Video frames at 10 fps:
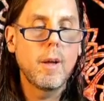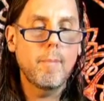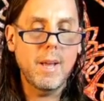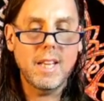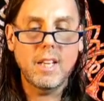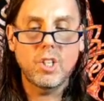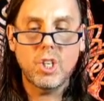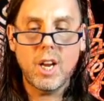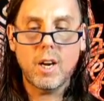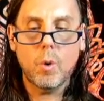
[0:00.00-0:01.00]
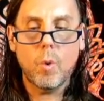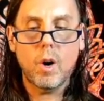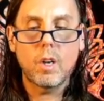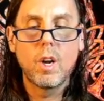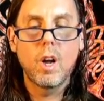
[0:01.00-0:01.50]
making shadow
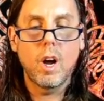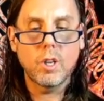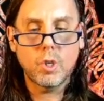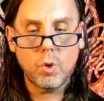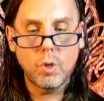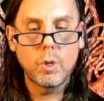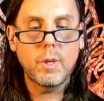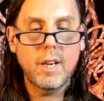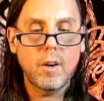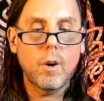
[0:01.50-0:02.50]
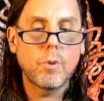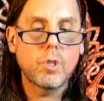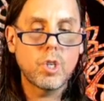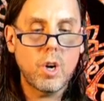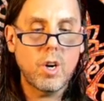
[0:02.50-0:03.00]
work a true hero's
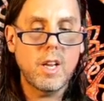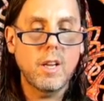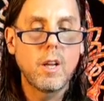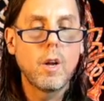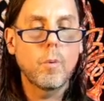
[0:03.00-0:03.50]
journey